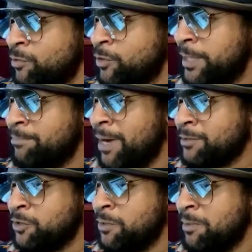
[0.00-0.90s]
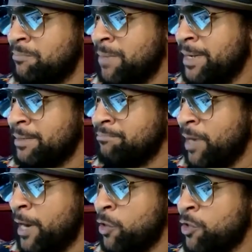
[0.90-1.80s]
get back to some of my
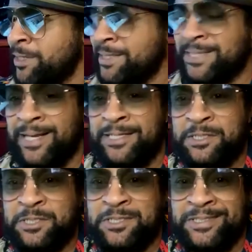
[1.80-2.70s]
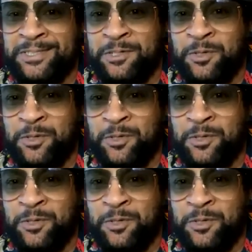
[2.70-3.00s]
earlier talents, you know,